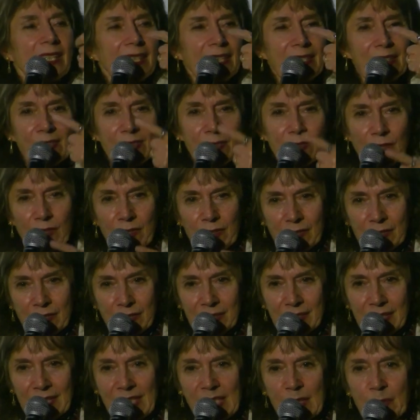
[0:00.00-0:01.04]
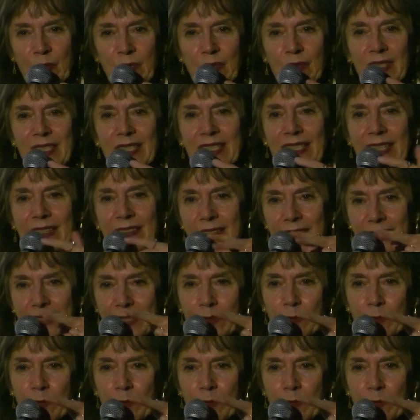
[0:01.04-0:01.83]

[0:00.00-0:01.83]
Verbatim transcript: historical experience, and the